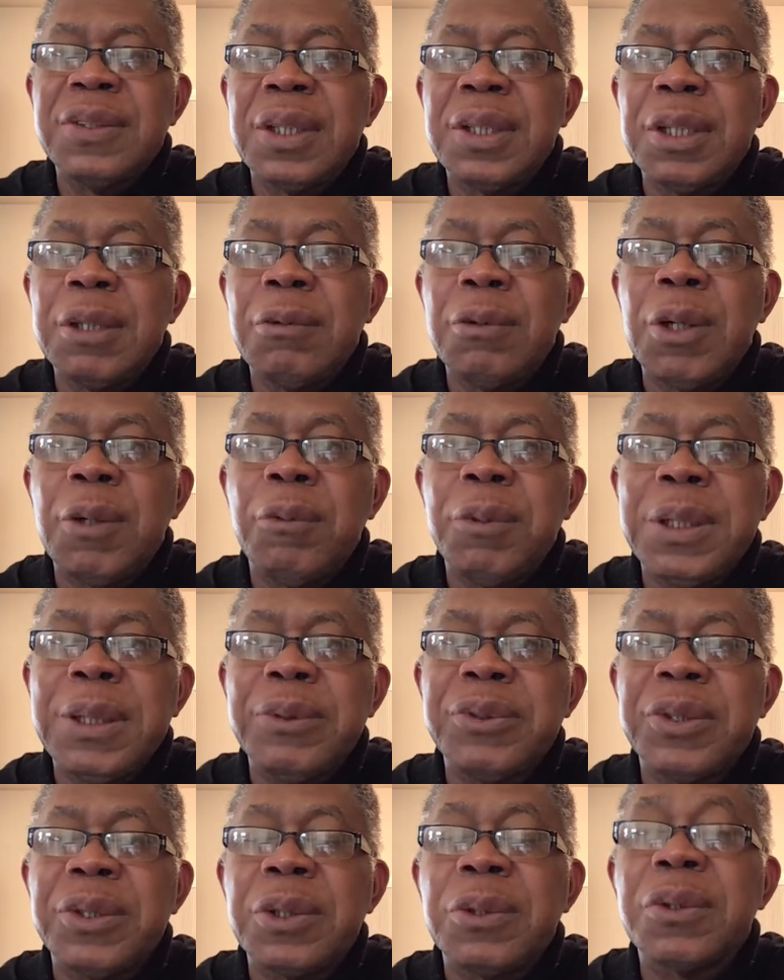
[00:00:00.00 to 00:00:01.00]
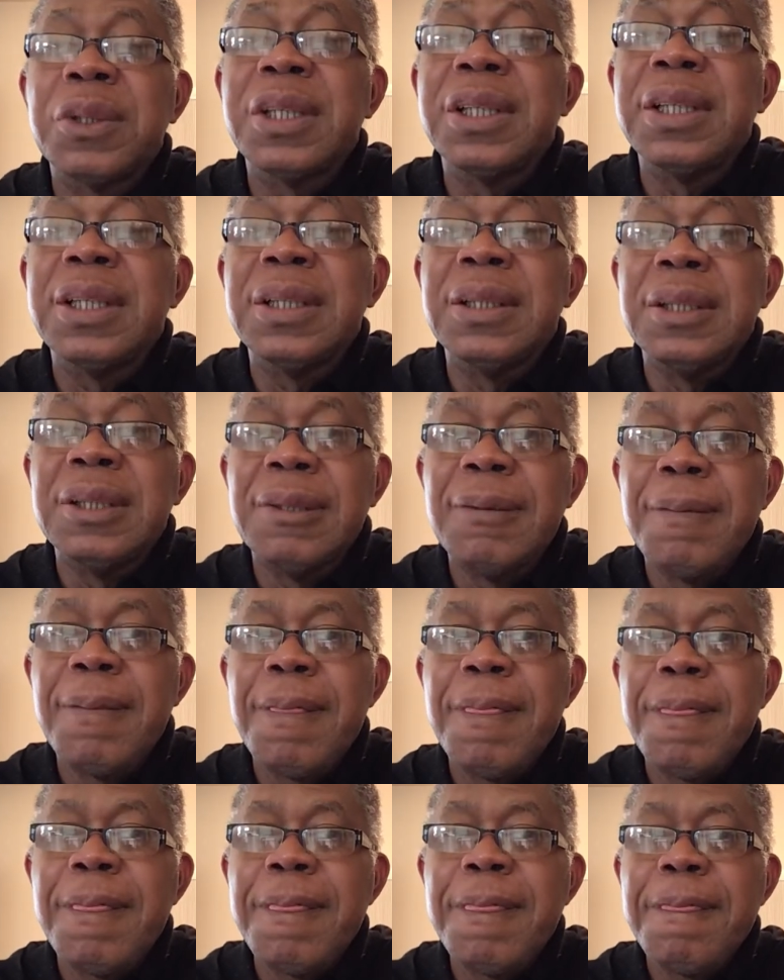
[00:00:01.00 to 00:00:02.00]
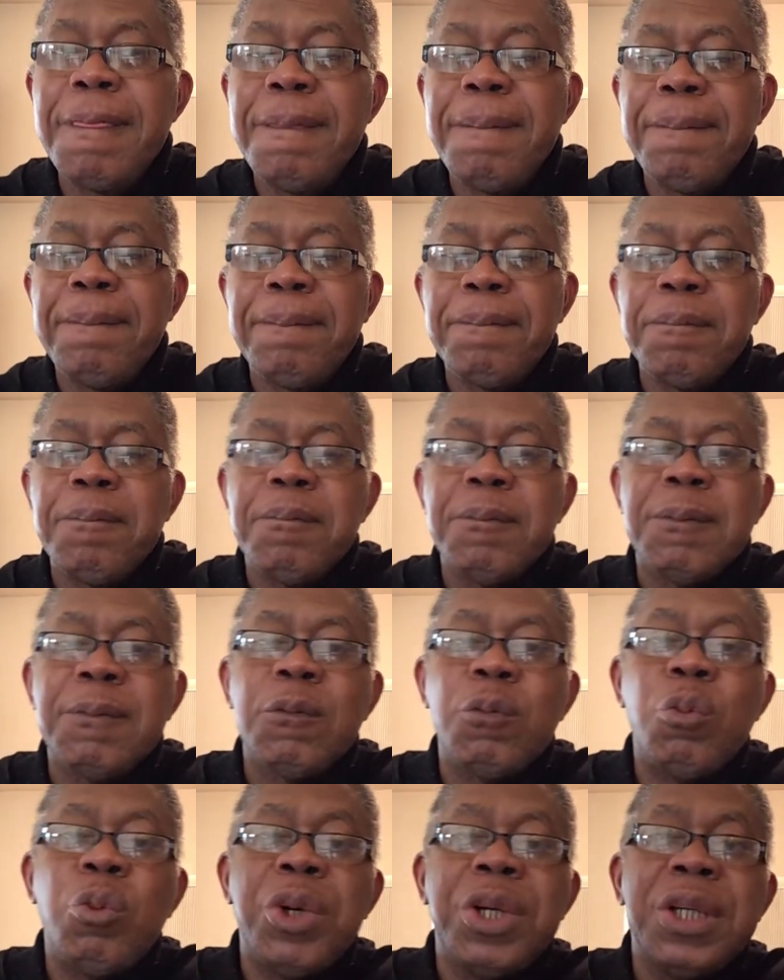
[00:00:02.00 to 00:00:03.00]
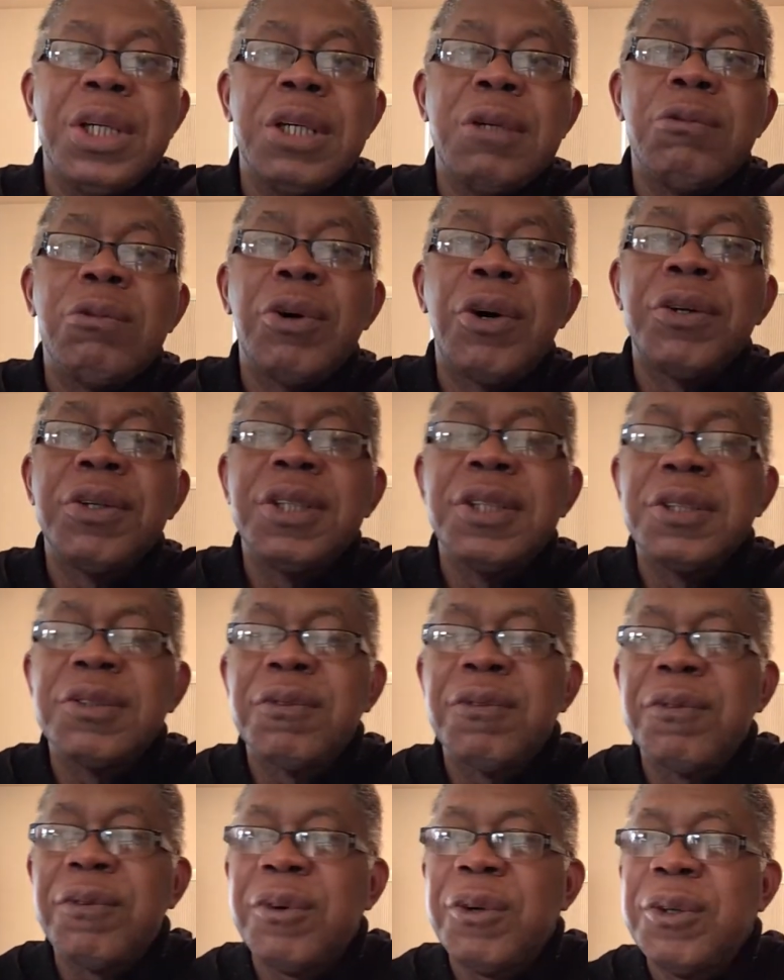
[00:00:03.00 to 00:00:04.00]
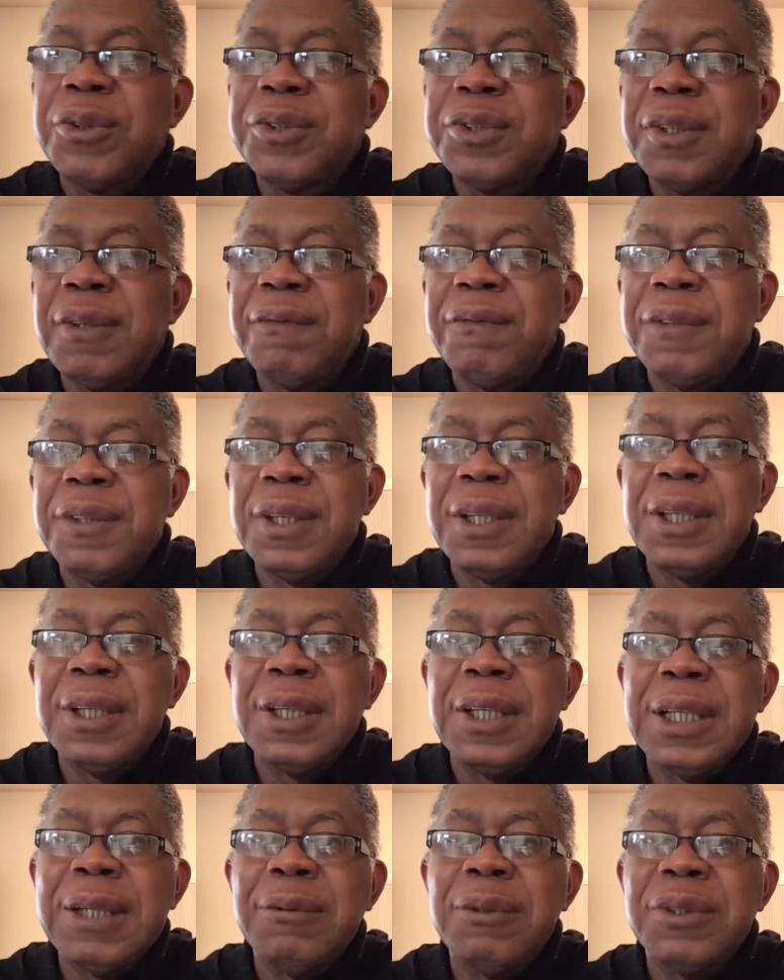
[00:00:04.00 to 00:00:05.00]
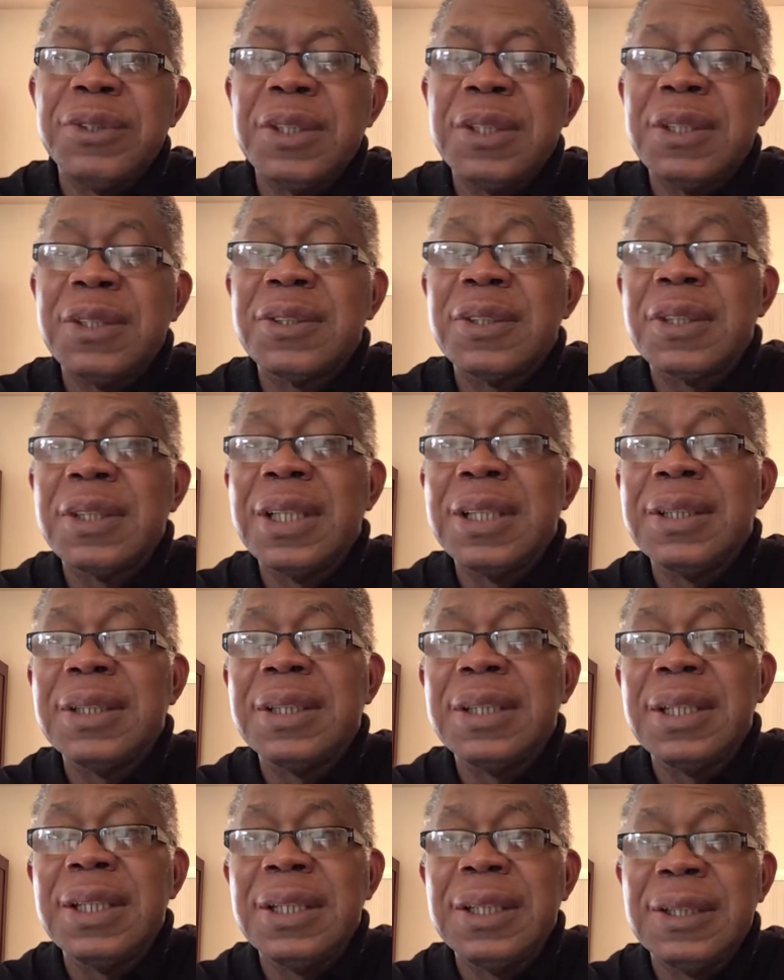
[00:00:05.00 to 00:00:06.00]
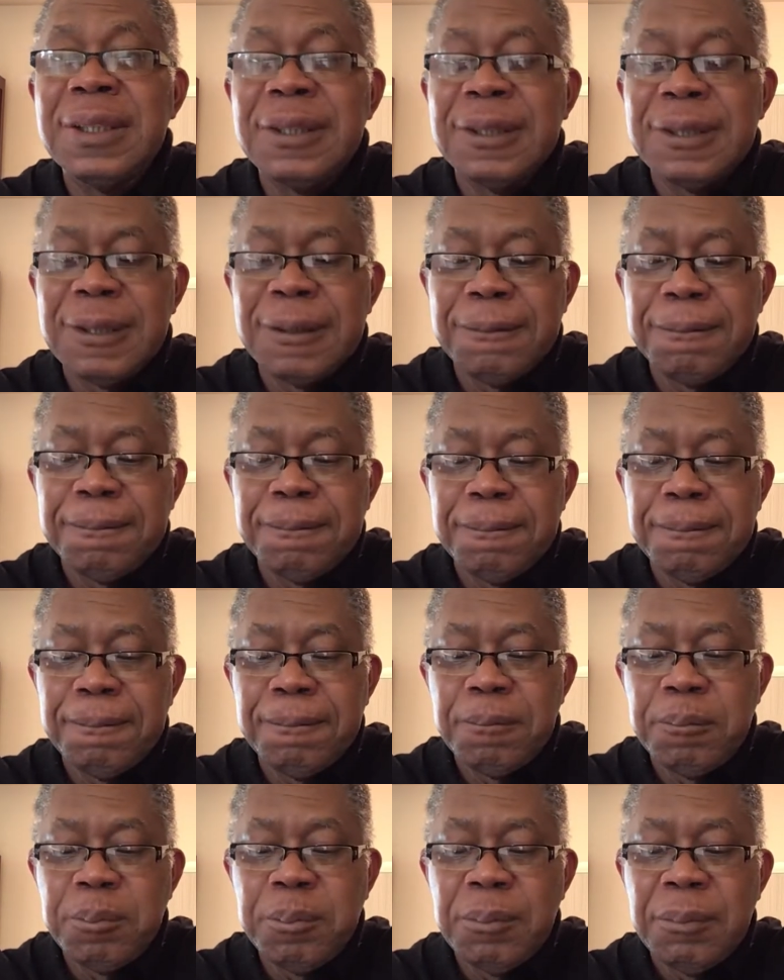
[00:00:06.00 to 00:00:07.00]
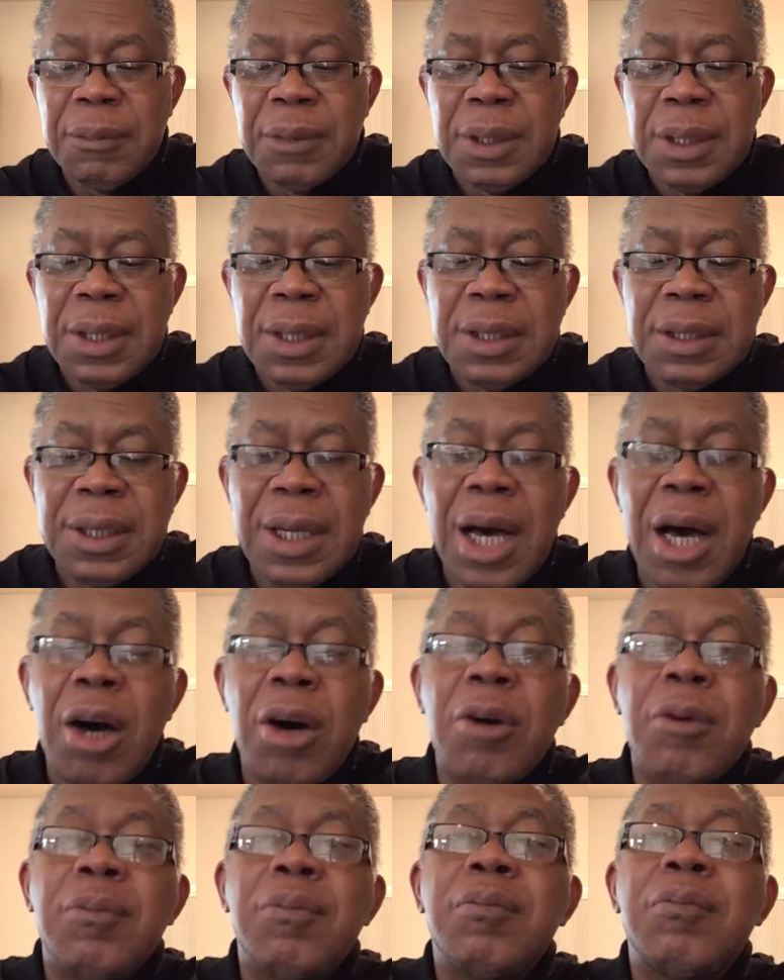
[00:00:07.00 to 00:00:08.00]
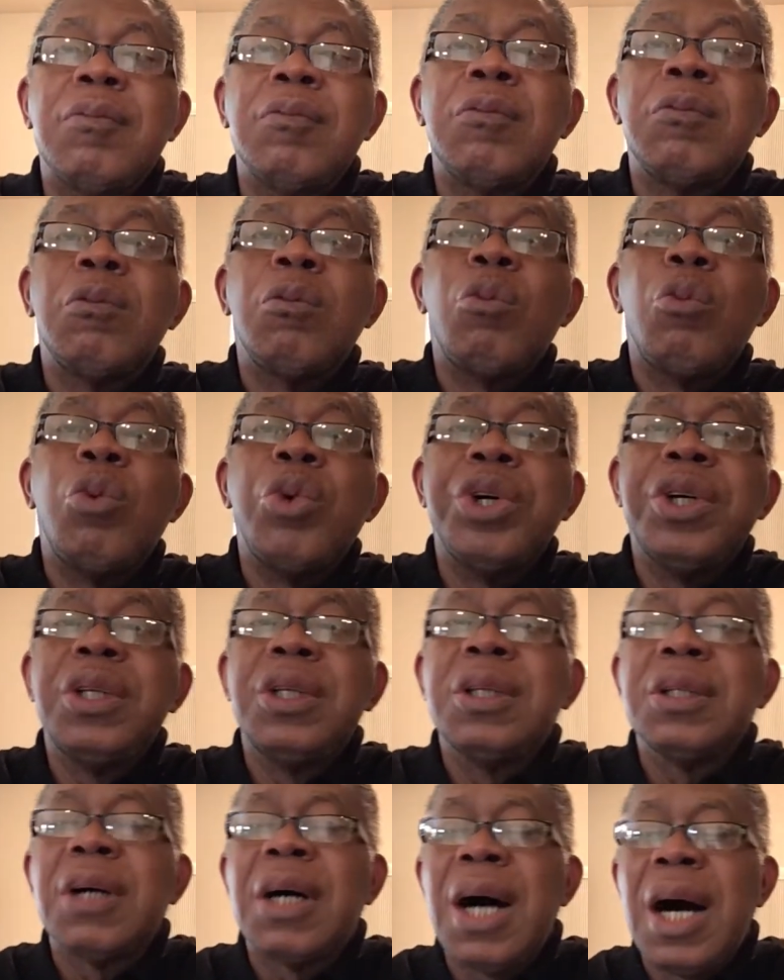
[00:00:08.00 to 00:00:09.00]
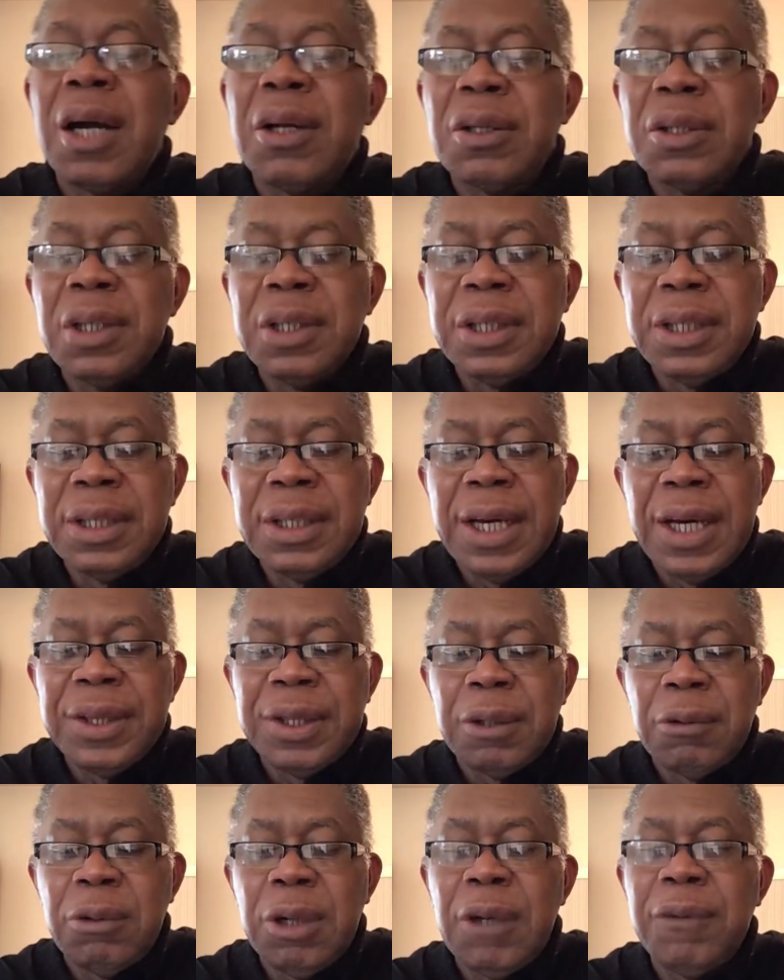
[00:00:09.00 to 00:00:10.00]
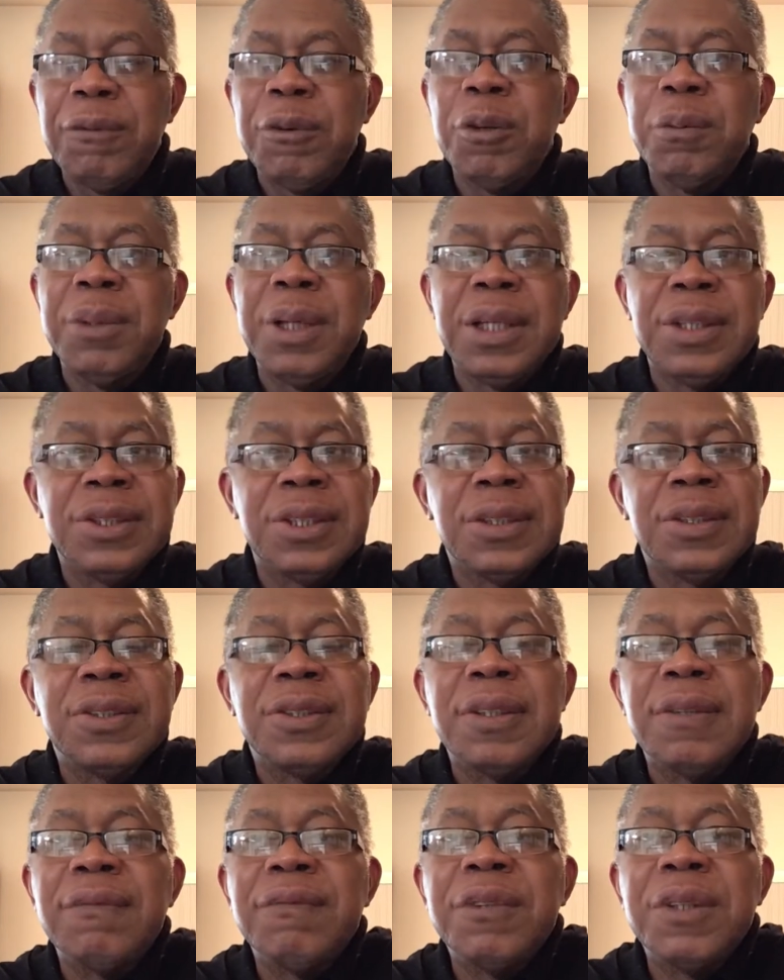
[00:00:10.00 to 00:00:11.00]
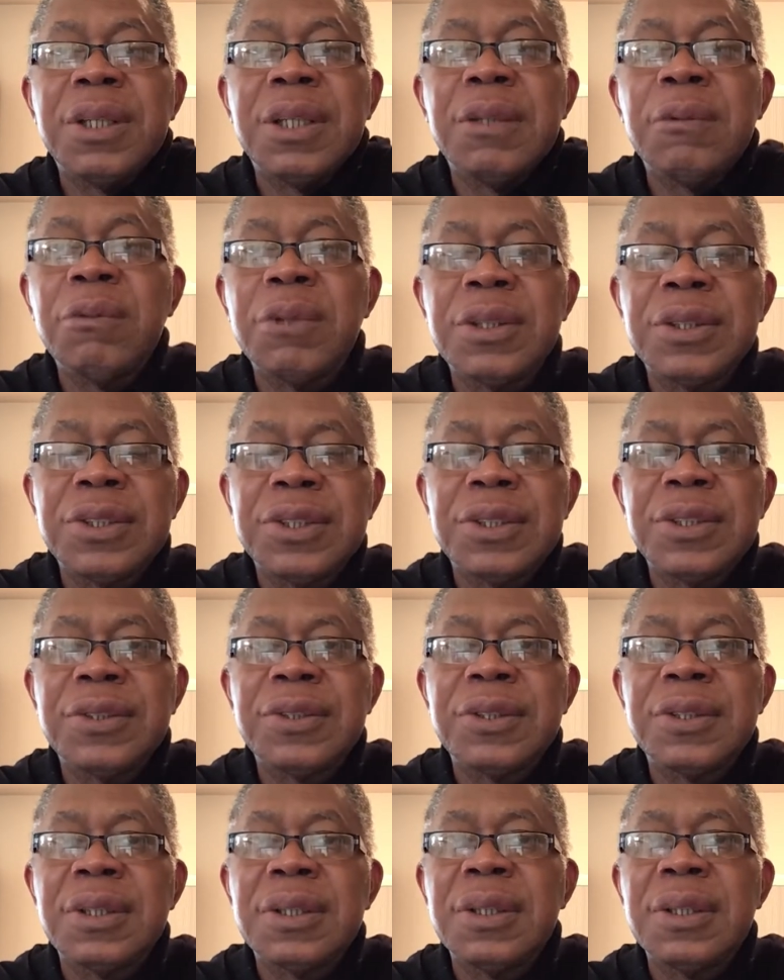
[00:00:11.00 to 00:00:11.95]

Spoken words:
he wrote when he was a little kid. When he wrote his first symphony, he was in his late teens. Now, we are looking at the Reformation Symphony, which is